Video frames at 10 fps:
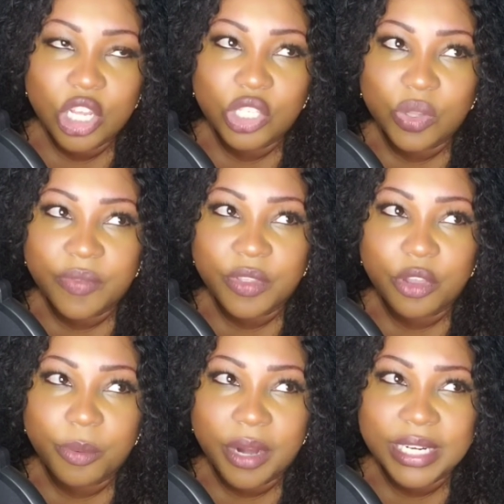So if the
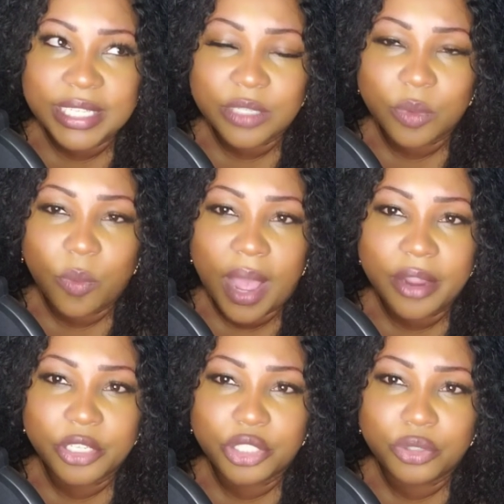third party says, well, why
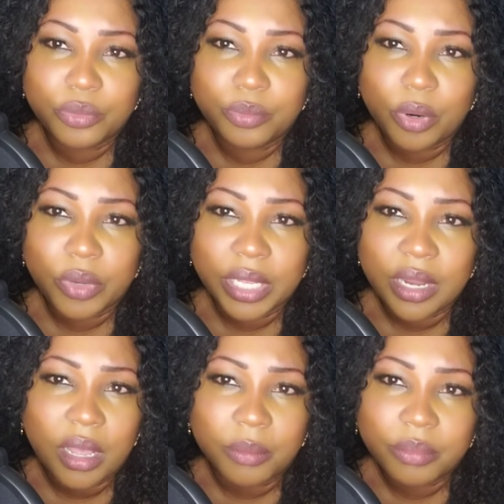aren't you
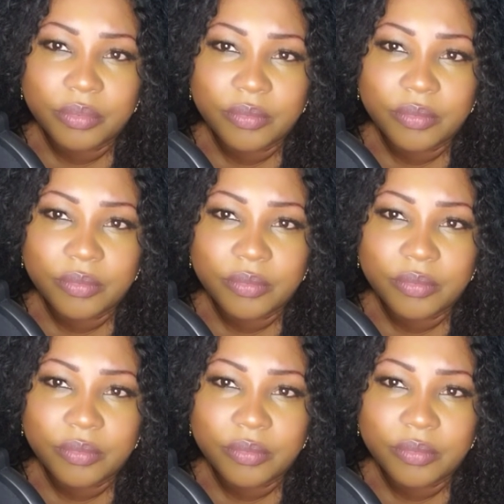broken up